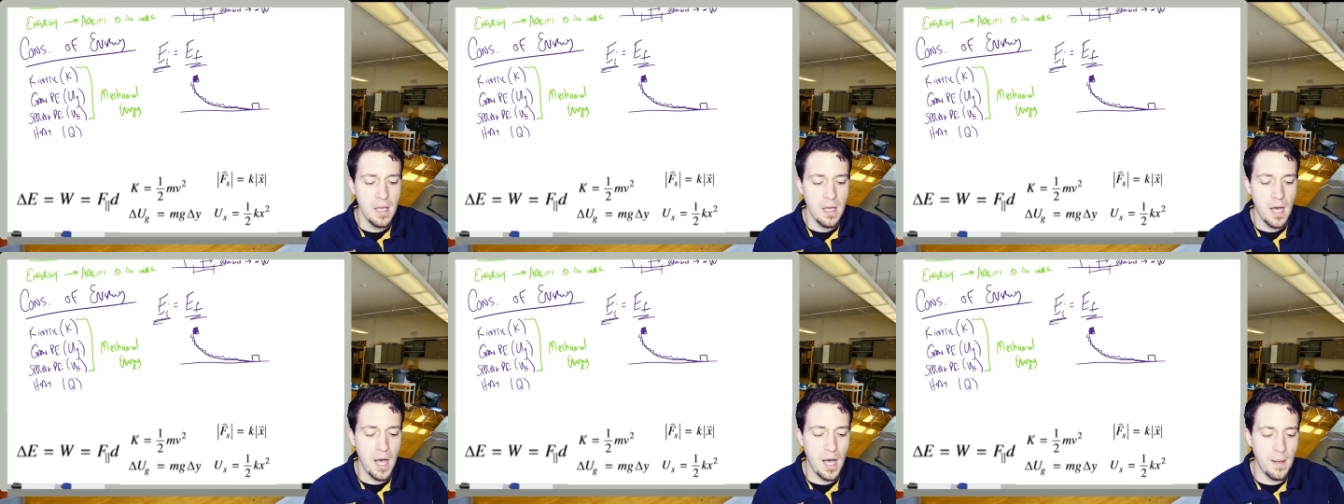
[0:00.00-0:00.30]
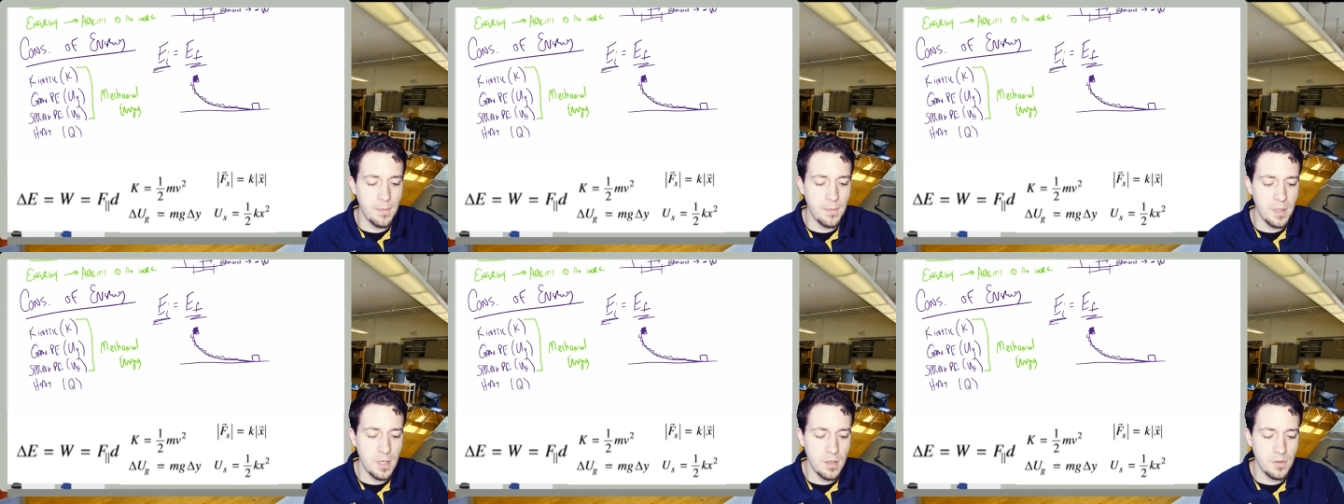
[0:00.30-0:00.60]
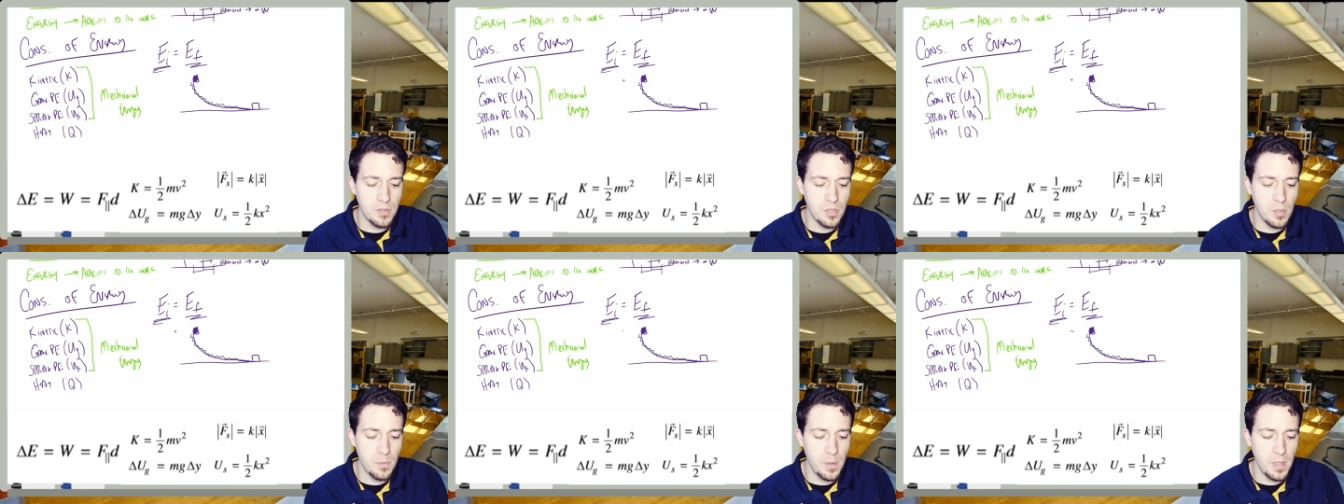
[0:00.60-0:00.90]
Um, you know,
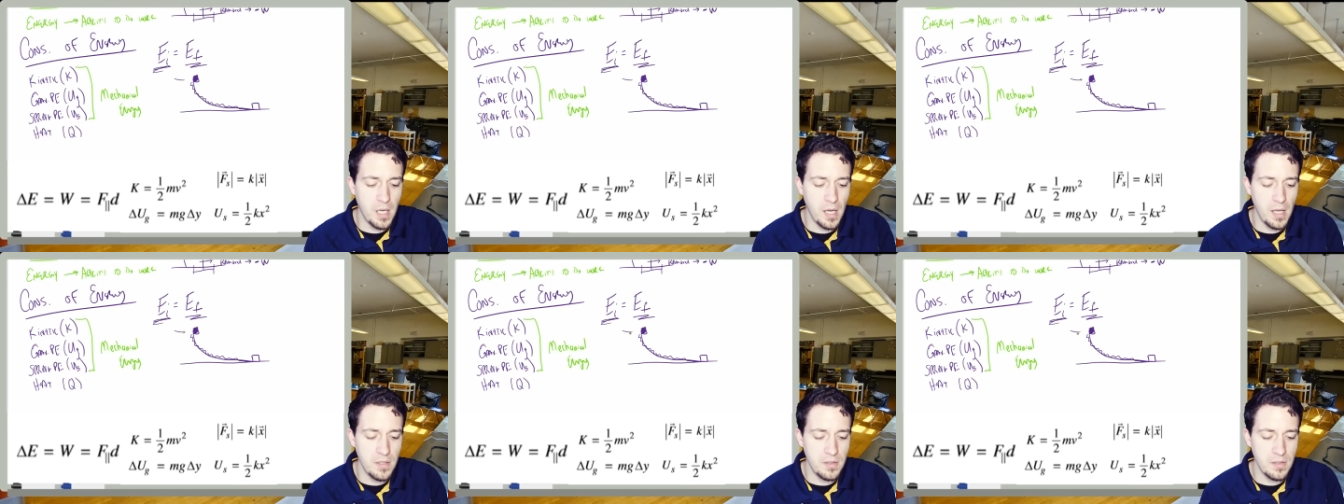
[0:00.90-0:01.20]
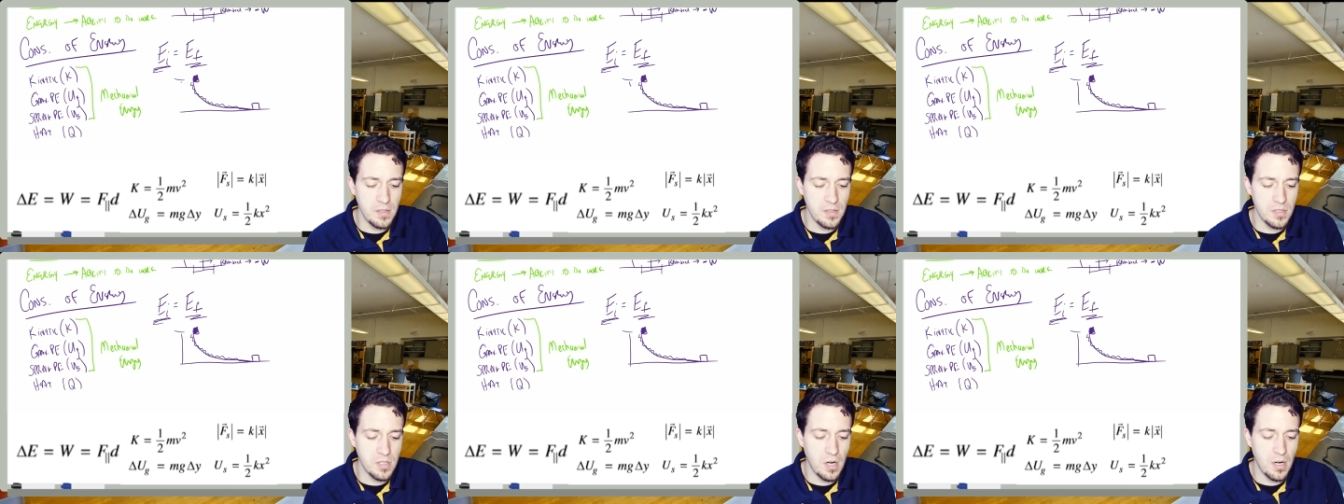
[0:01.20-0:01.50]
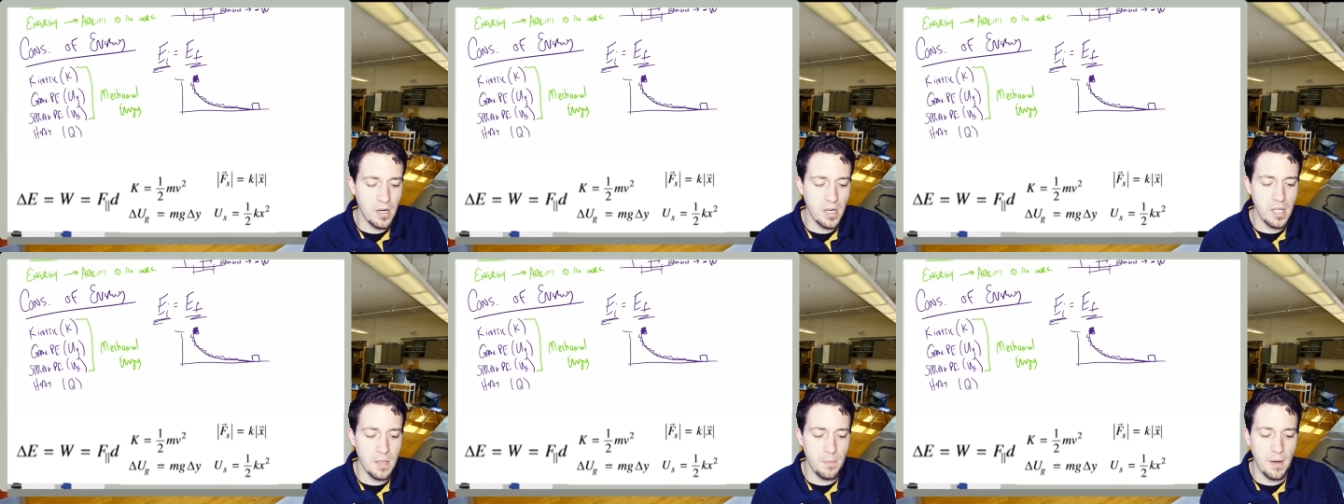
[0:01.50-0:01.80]
so because it's
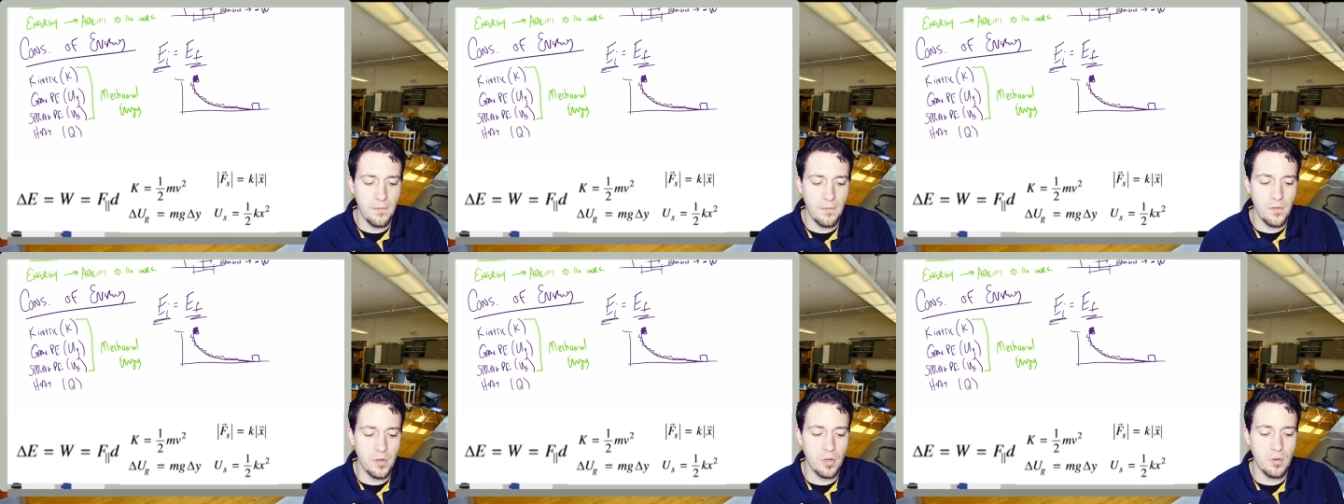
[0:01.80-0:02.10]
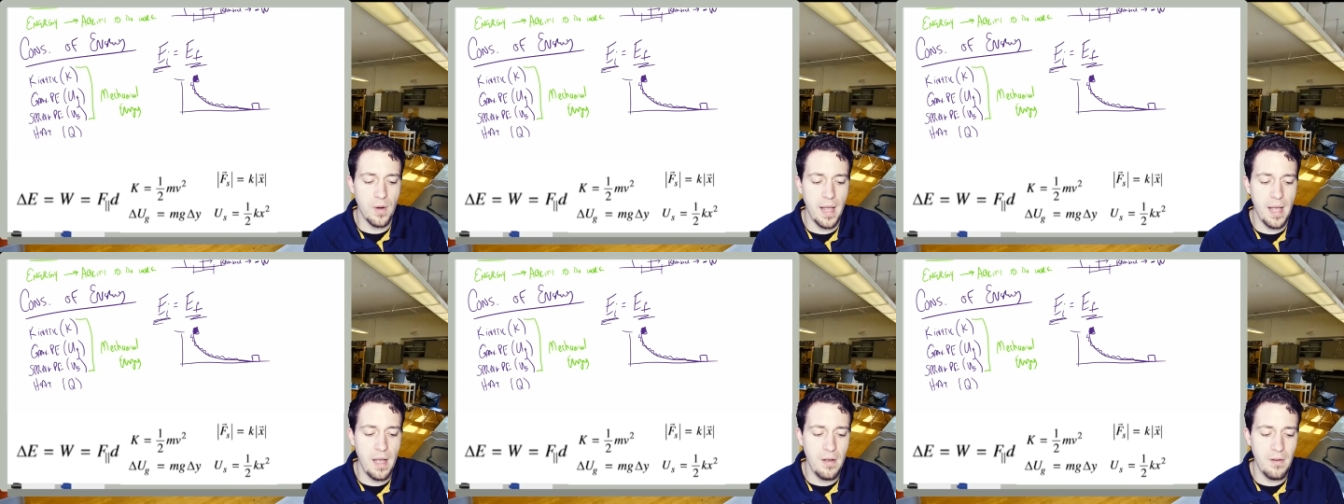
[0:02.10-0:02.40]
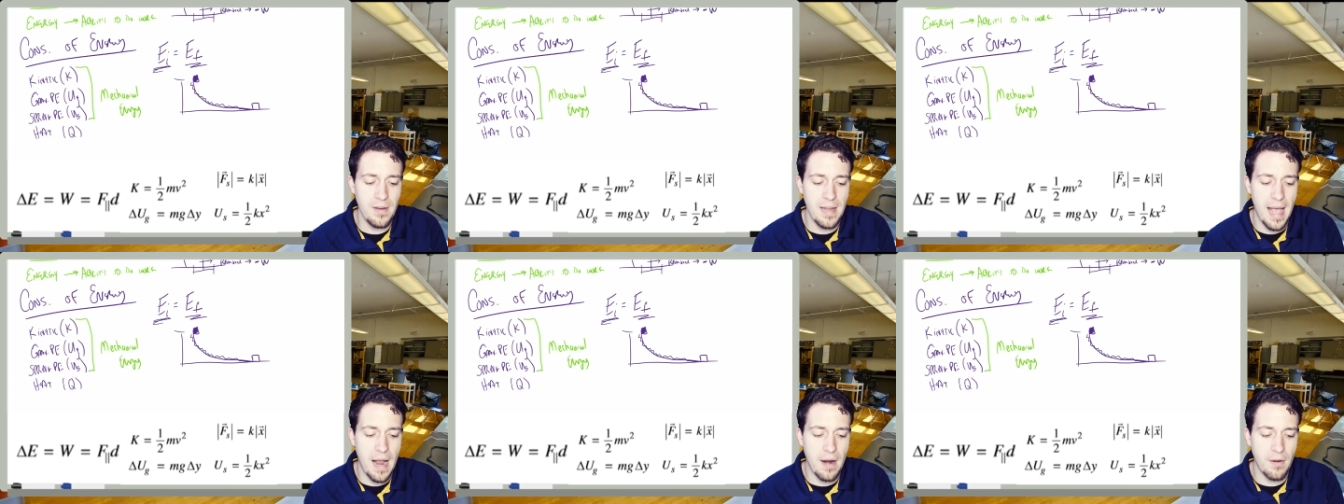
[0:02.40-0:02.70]
starting above the
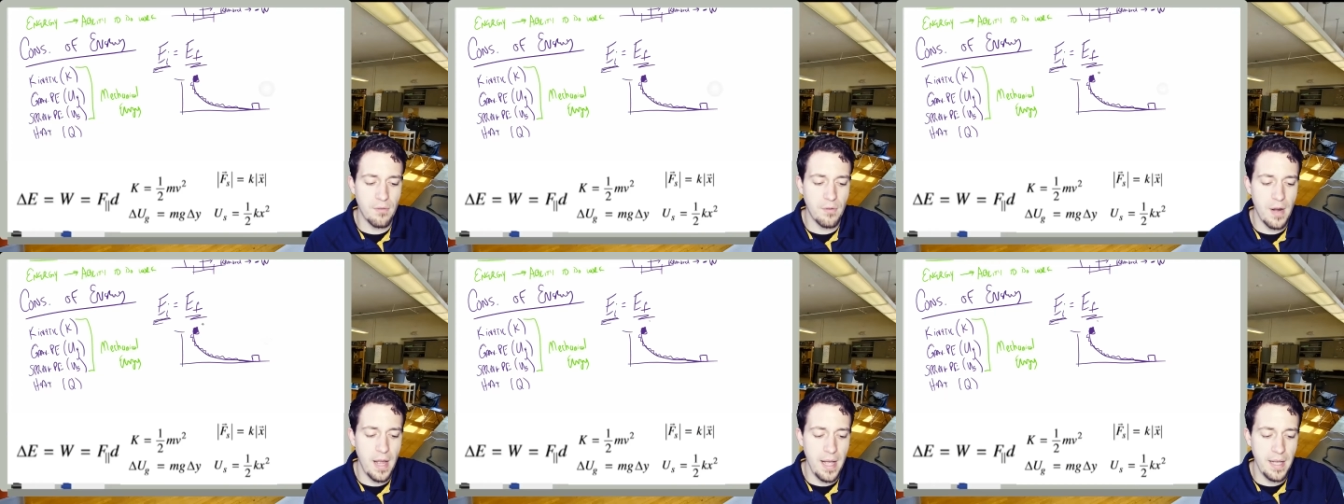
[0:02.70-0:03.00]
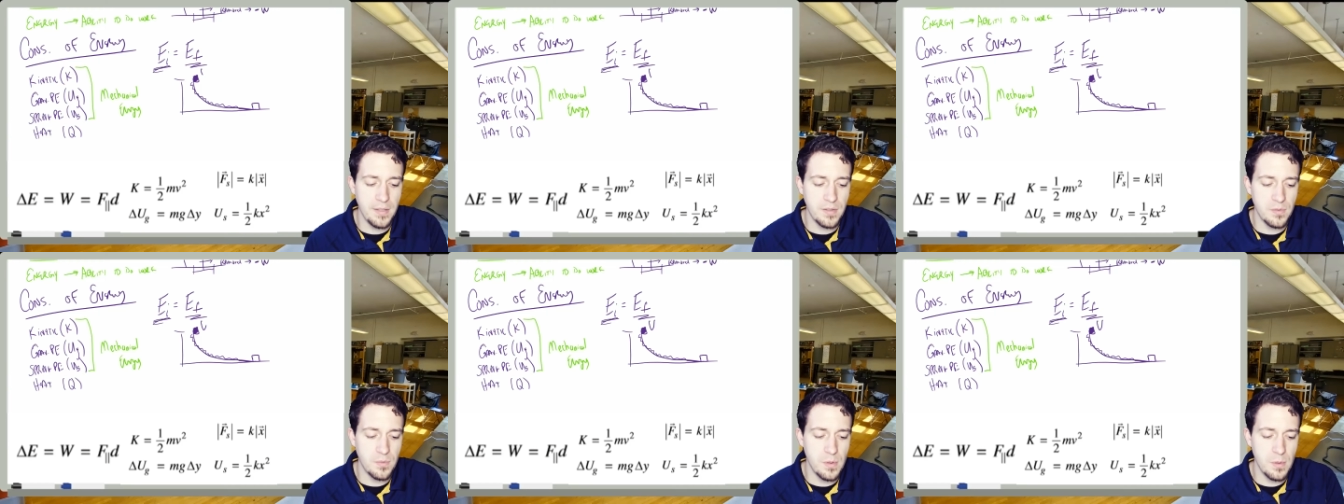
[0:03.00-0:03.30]
ground at rest,